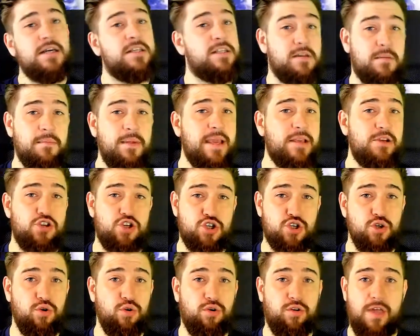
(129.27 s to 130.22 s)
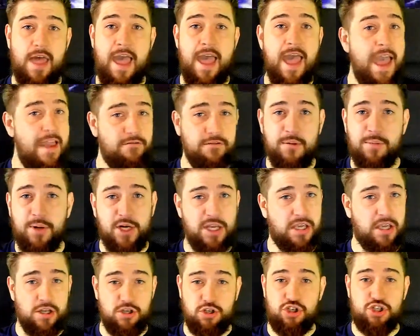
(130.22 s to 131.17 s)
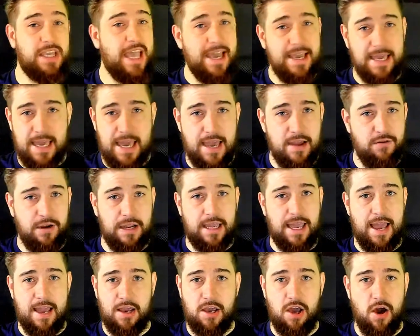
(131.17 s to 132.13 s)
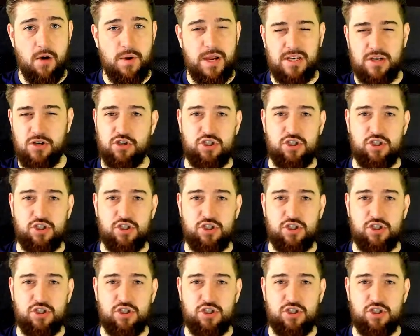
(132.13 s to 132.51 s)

to make sure that everybody can just get gear and get going,